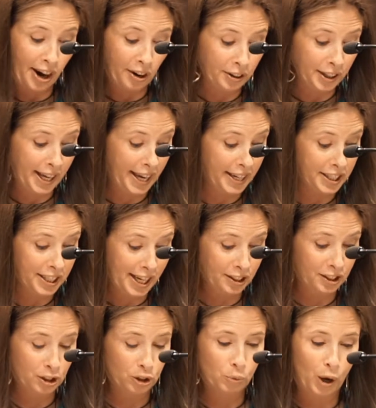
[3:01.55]
I hardly had a
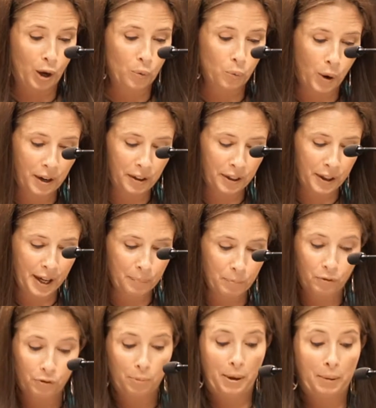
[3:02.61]
chance to swallow one
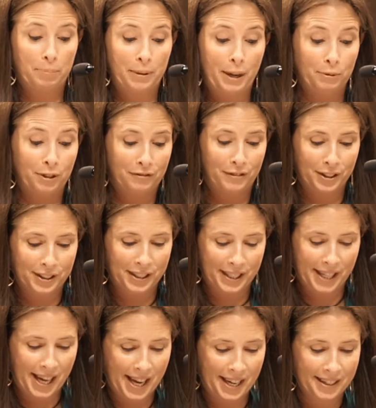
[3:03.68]
thing before my plate was filled
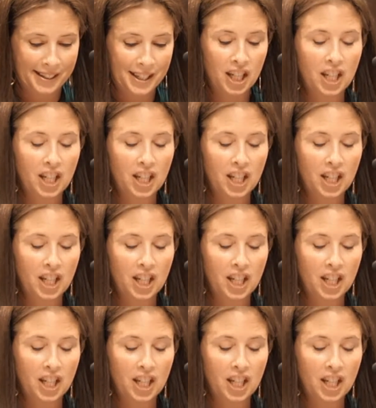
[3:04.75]
again.